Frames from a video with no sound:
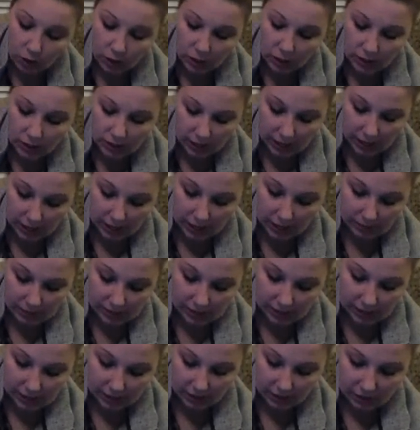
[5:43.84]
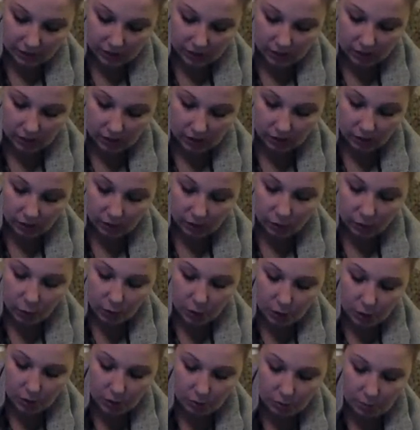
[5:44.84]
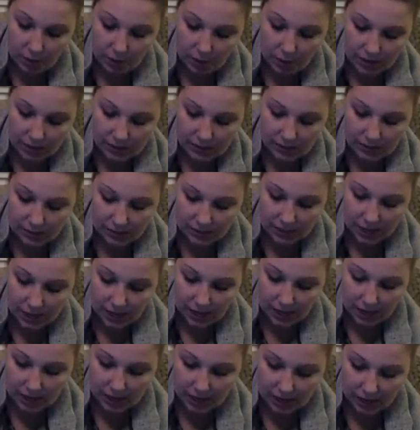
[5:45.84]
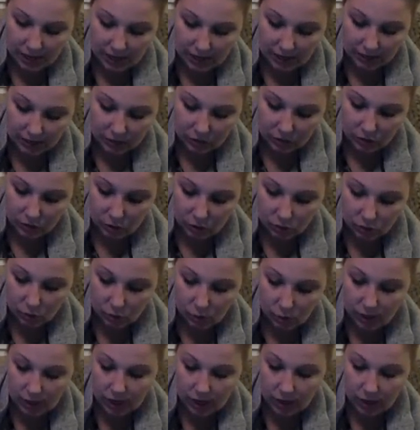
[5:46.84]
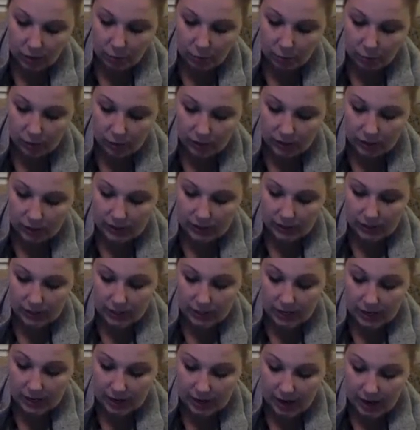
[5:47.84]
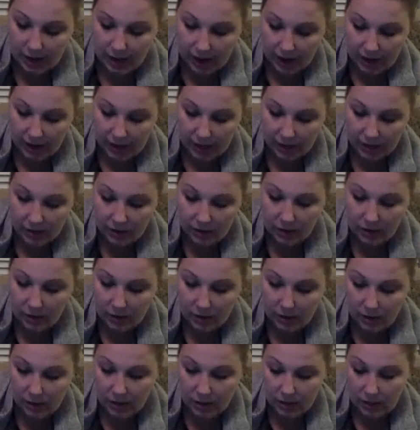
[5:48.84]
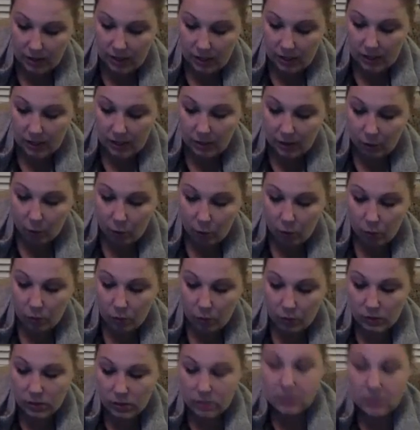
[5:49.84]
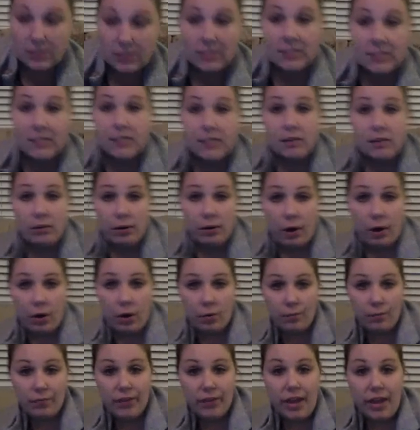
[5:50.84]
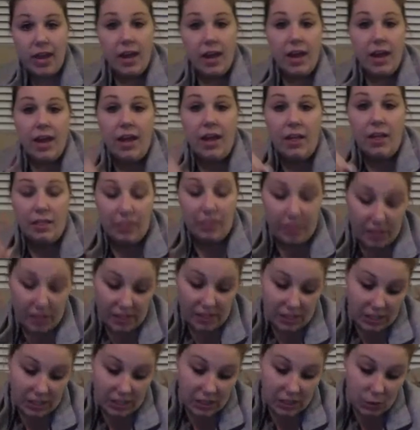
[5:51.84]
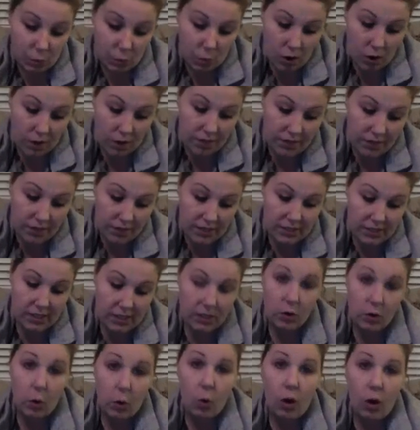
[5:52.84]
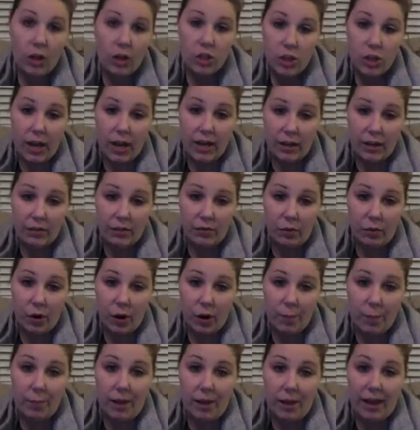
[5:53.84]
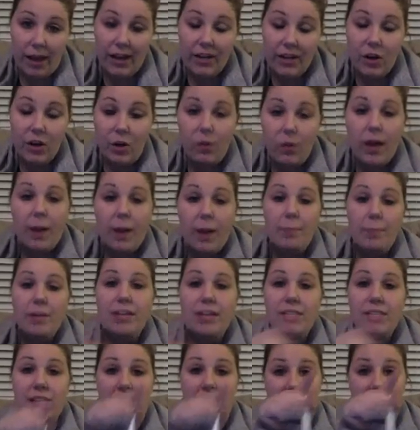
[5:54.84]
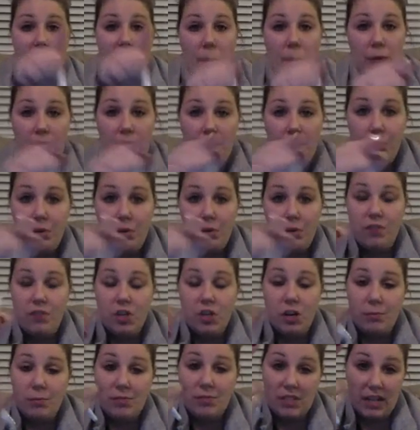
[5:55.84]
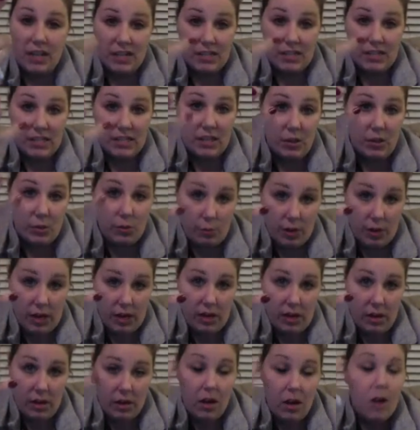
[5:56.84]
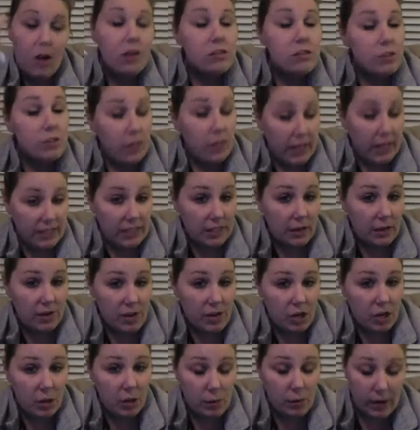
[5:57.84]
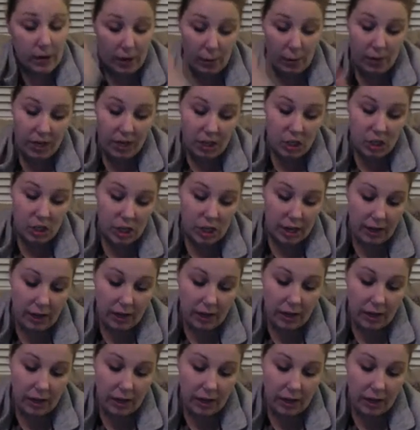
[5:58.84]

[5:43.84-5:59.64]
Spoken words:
times x to the 4th minus 10x squared plus 9 equals 0. This is one that is in quadratic form. I know that because I count the number of terms and I see 3. So that's how I know what I want to check.